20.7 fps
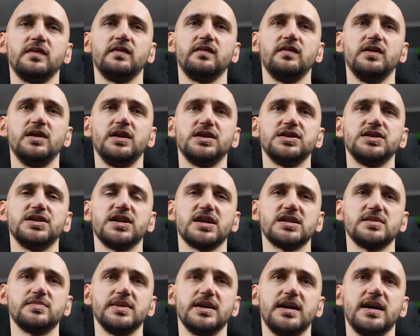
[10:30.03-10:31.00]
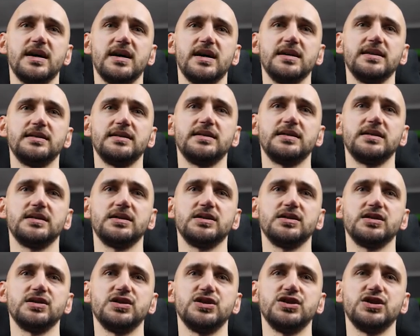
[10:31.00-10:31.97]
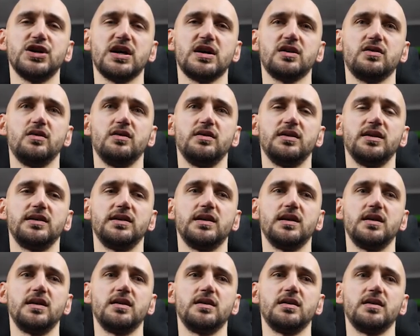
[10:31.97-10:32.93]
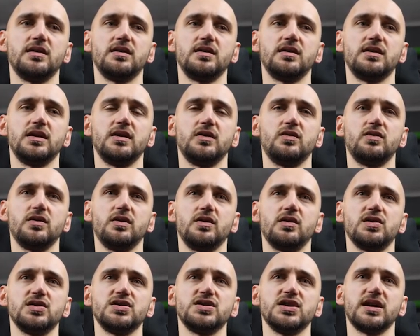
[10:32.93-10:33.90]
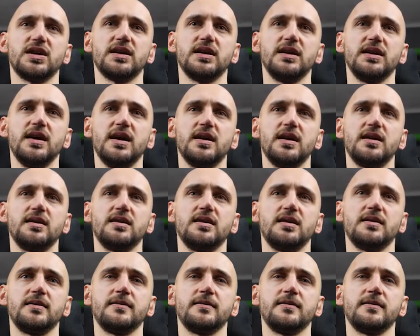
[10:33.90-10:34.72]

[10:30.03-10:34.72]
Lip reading: Villain checks behind. Jack on the turn. We're gonna check again.